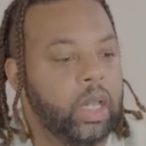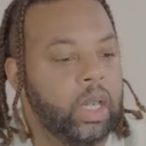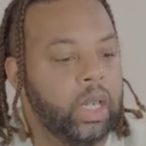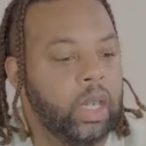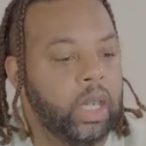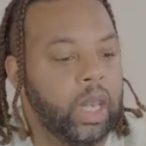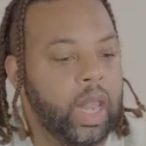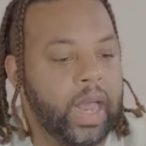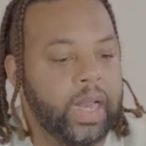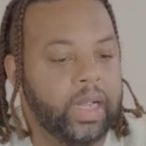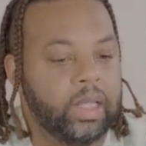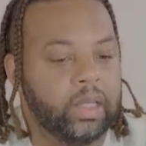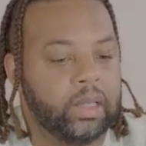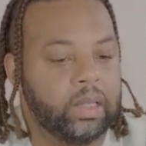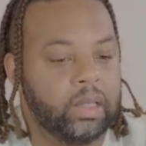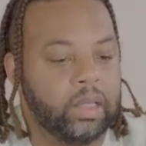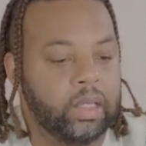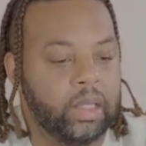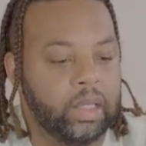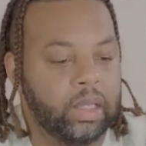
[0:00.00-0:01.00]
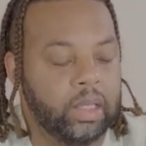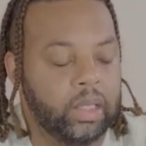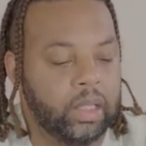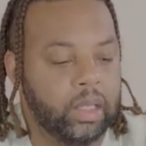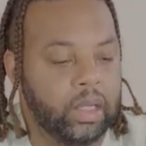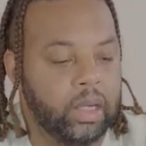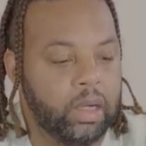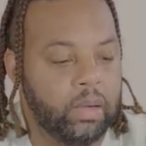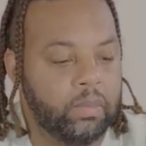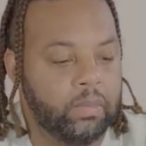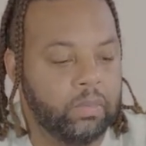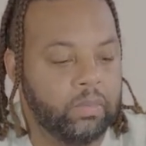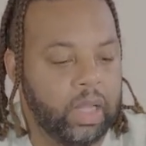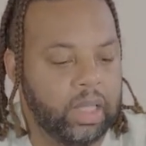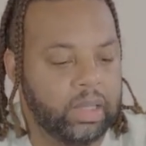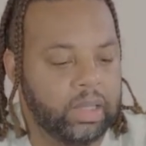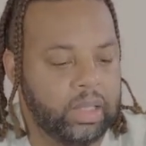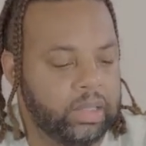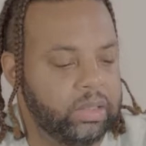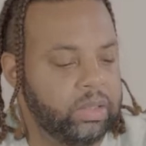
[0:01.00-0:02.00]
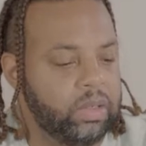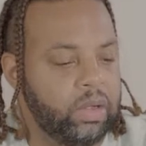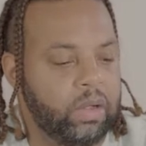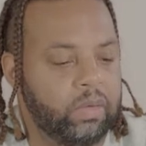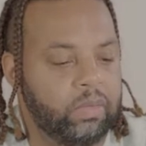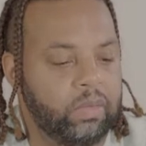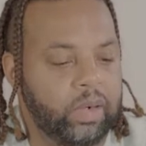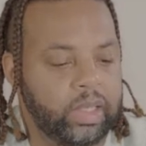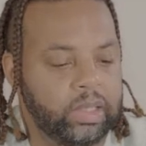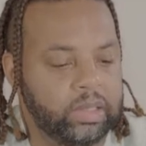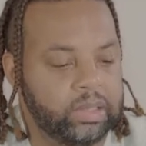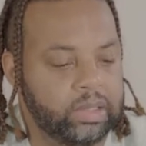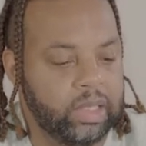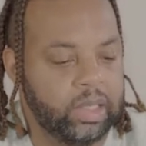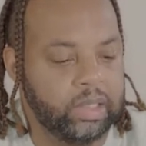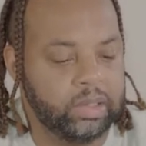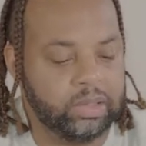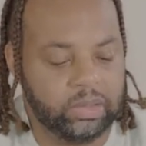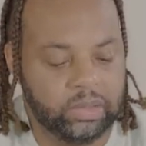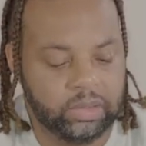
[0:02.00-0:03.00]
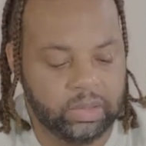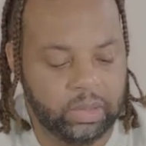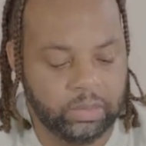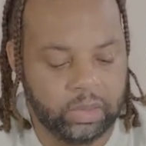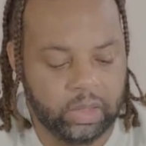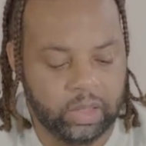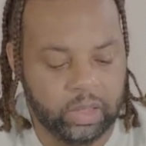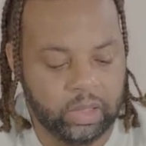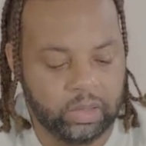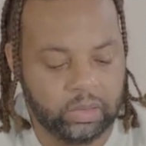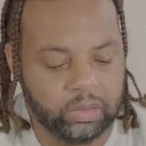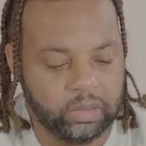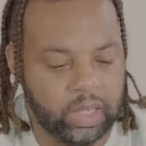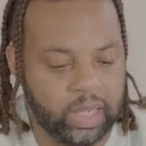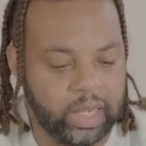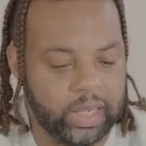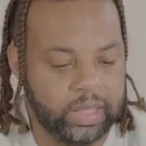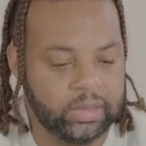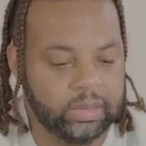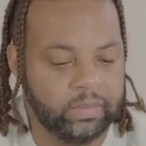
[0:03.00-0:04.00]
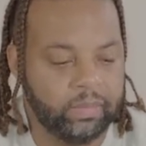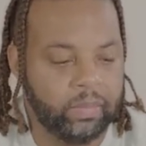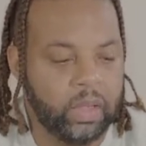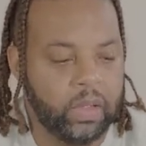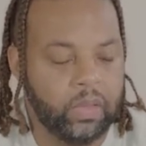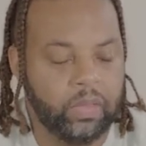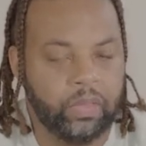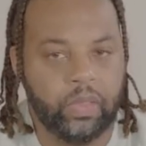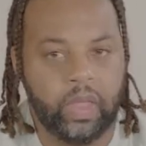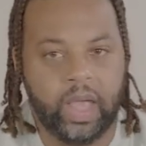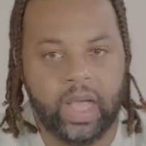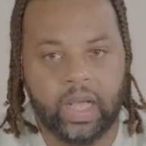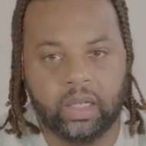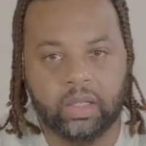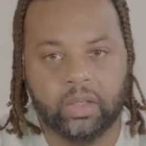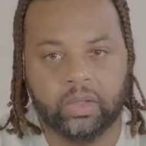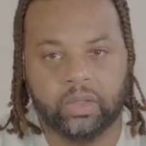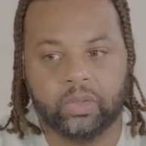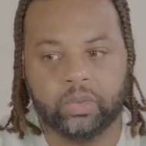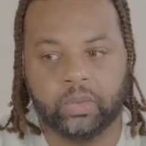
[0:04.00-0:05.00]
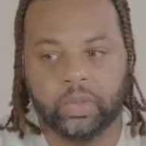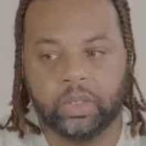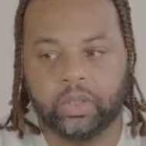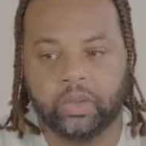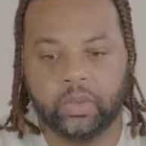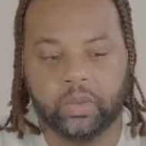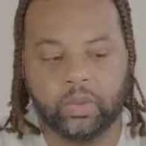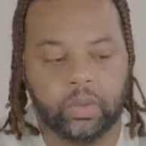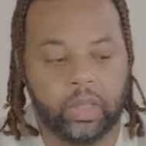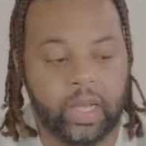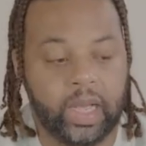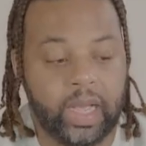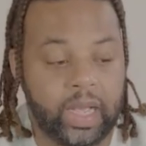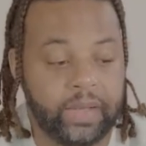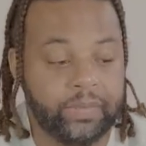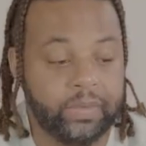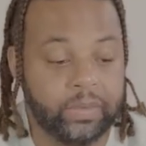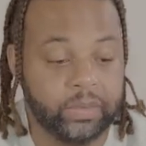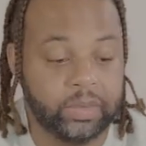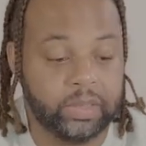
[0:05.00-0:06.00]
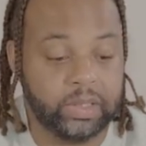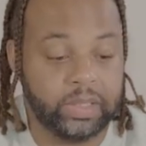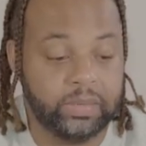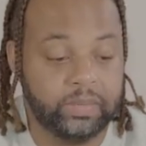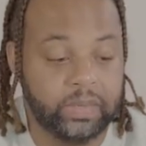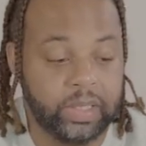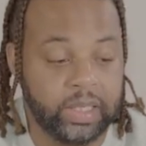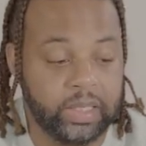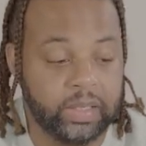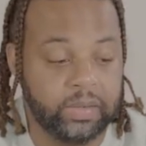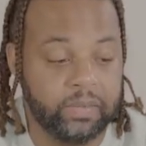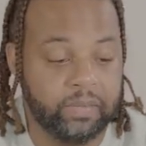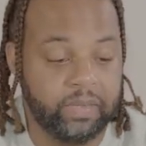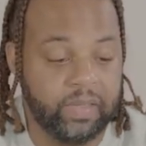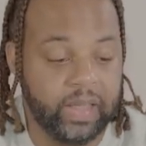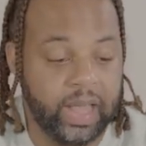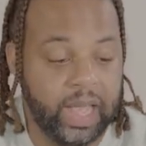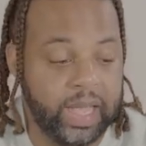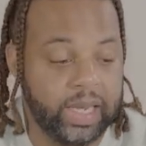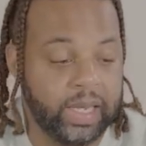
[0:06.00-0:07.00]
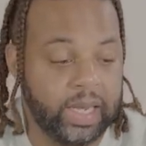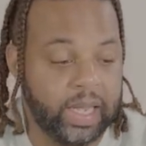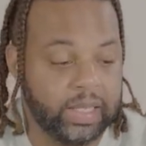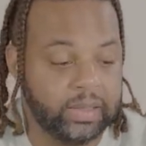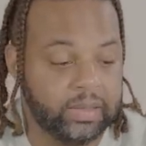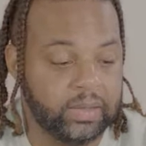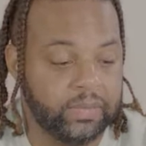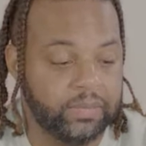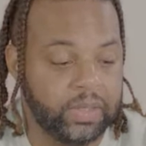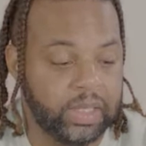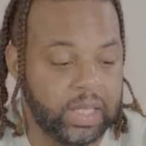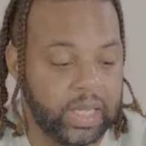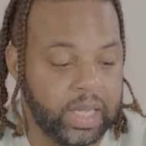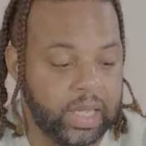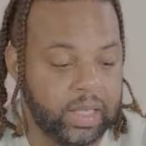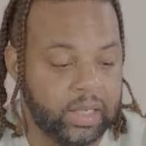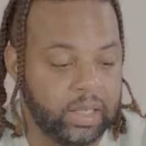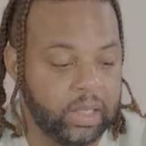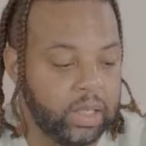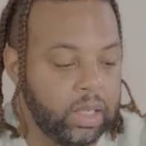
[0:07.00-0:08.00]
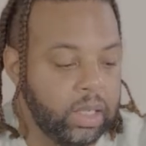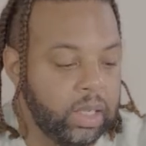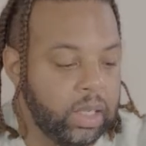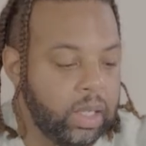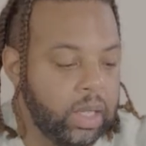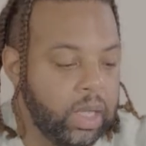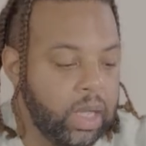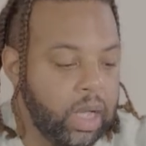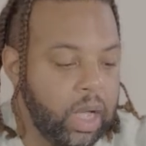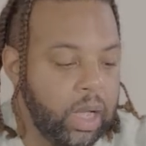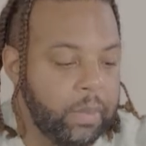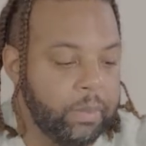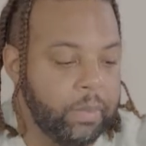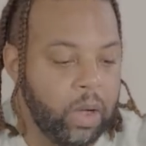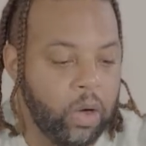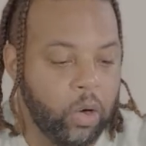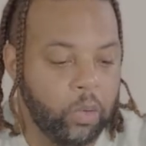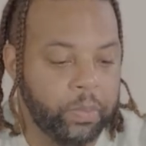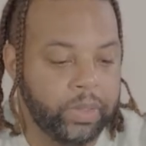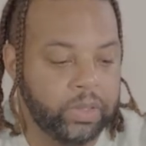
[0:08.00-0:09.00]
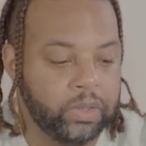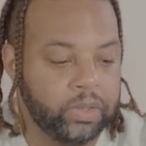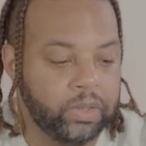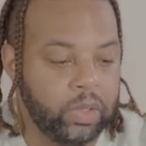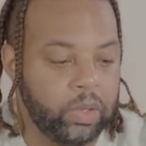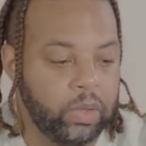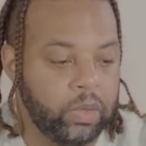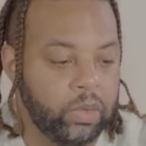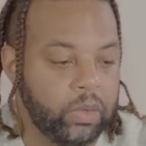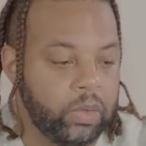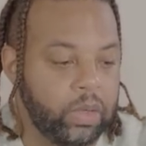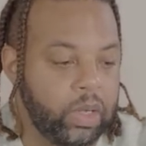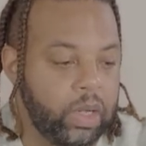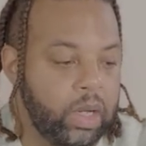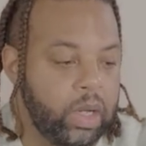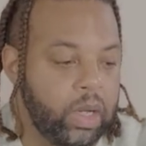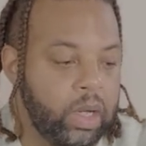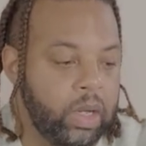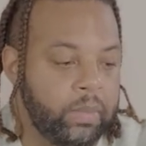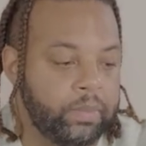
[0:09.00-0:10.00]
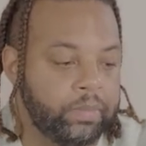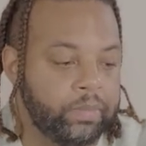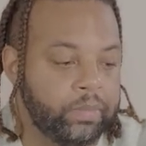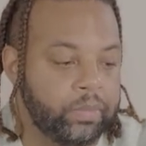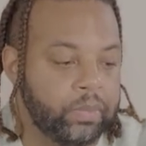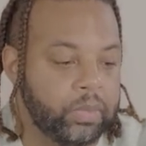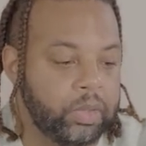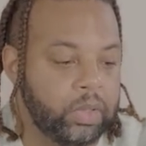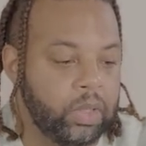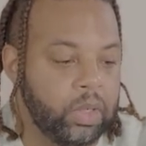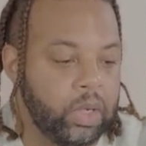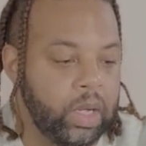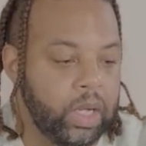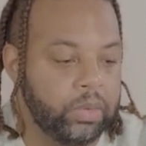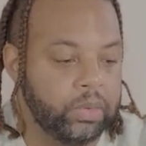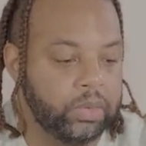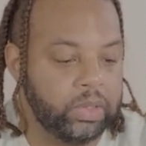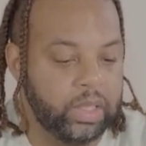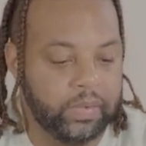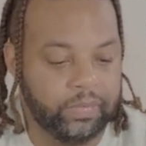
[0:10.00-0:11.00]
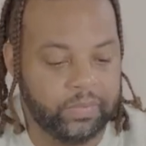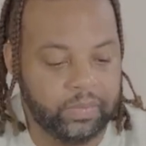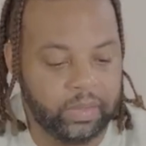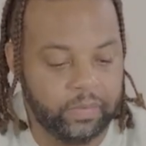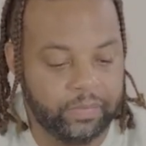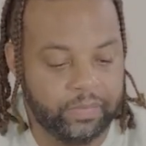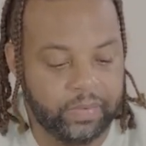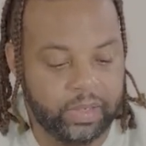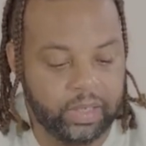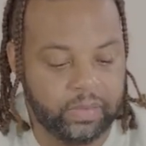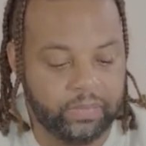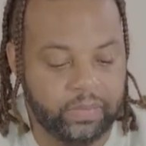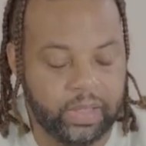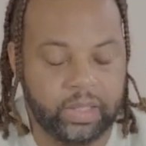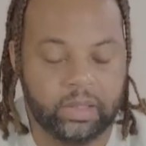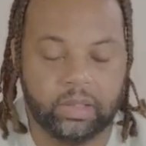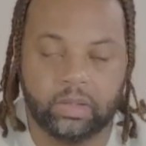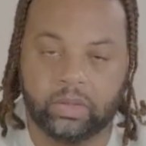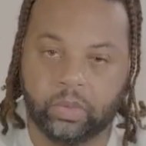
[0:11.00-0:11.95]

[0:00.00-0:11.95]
like the, um, I think it's called Running Sucks or something along those lines. That looks really cool. I haven't received any of that as of yet. I'm hoping so. Um, you know, I was definitely a fan of like the